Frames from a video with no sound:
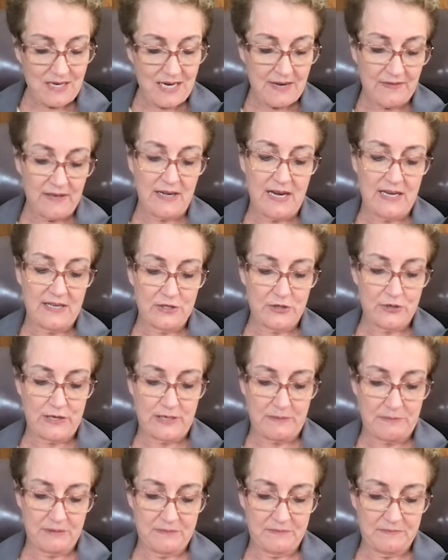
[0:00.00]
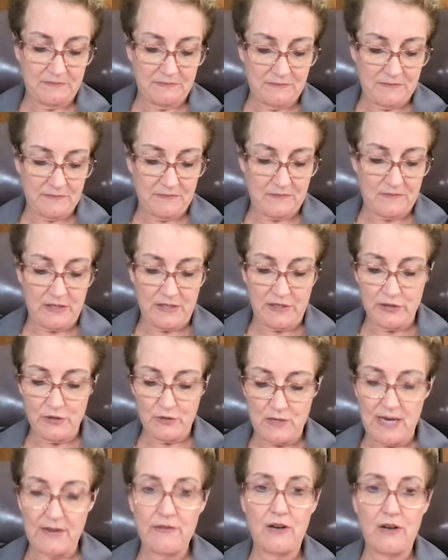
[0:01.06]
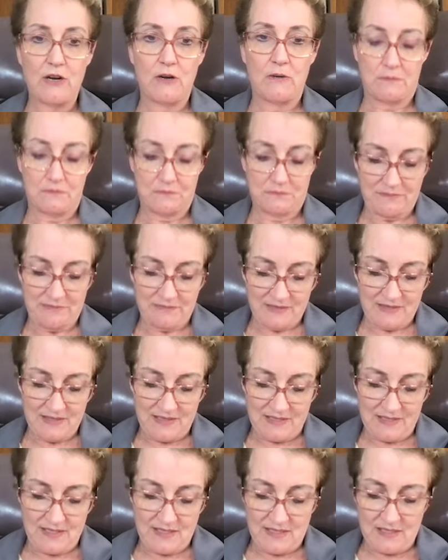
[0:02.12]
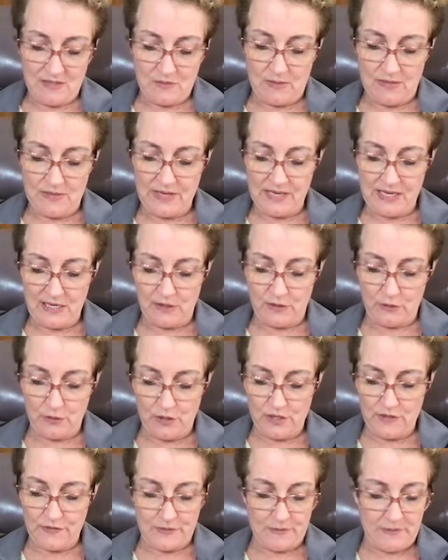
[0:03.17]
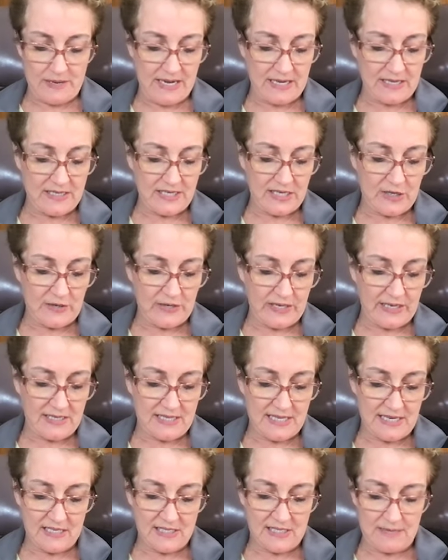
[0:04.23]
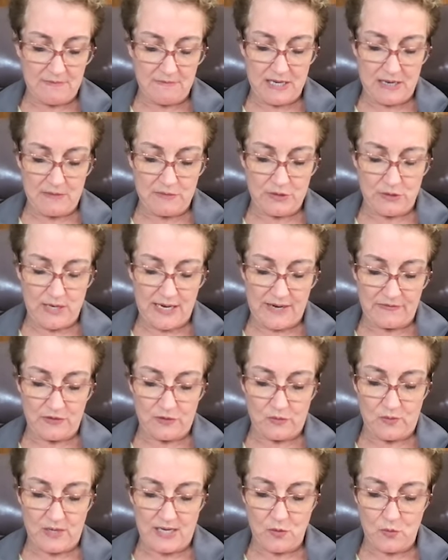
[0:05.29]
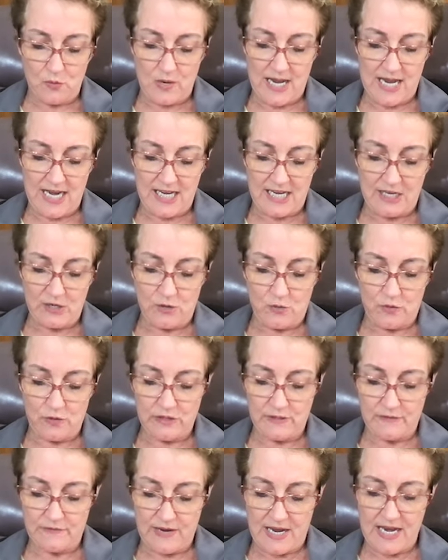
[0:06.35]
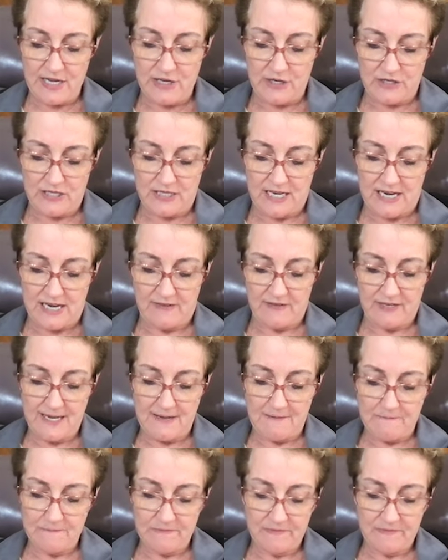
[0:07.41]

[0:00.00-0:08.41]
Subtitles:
have a nice trip. Then you drive home. One thing I learned from Aunt Terry is that sometimes you have to run away in order to find yourself.